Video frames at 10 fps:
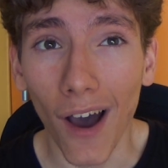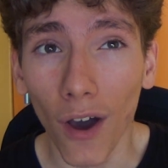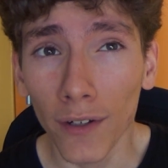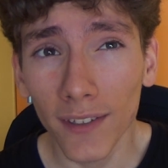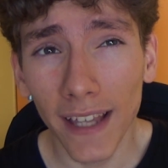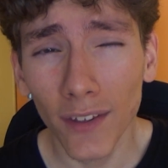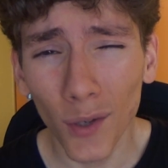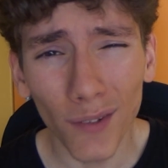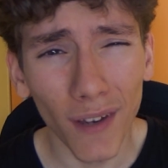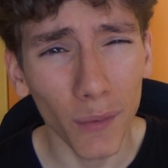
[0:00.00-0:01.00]
Honestly, I don't
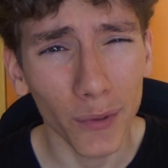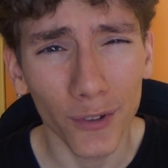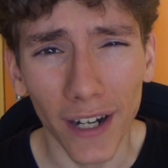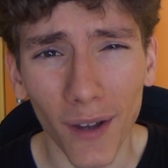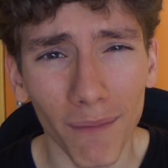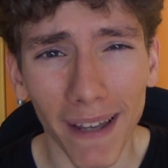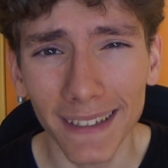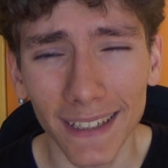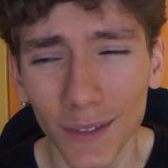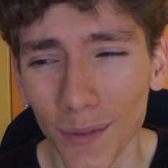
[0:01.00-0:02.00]
know if I would
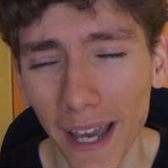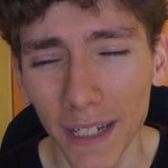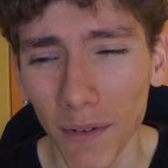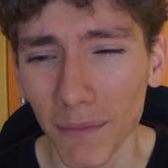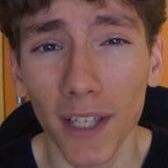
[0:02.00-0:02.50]
recommend it to anyone,